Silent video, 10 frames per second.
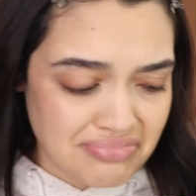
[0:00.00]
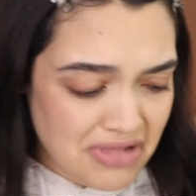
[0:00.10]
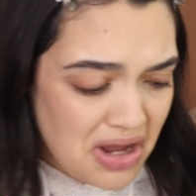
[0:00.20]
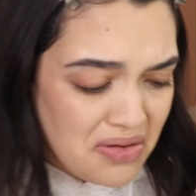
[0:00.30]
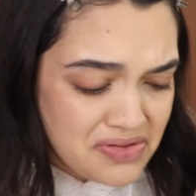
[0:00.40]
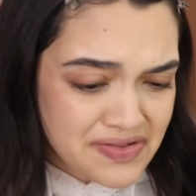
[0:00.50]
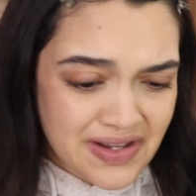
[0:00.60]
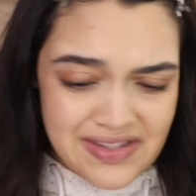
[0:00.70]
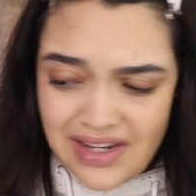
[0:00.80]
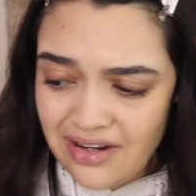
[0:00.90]
I was
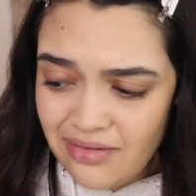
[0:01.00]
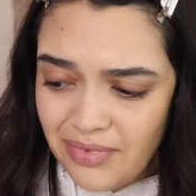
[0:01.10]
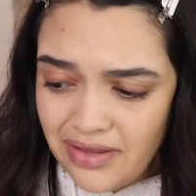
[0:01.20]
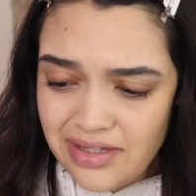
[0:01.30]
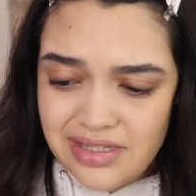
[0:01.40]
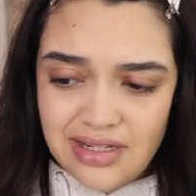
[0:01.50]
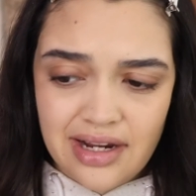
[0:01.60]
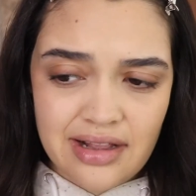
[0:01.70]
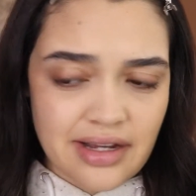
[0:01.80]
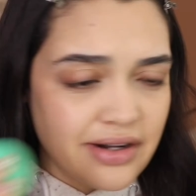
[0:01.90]
excited about this
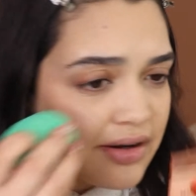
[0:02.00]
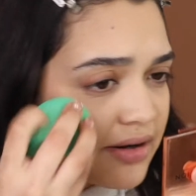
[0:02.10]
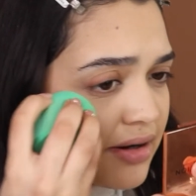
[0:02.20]
highlighter.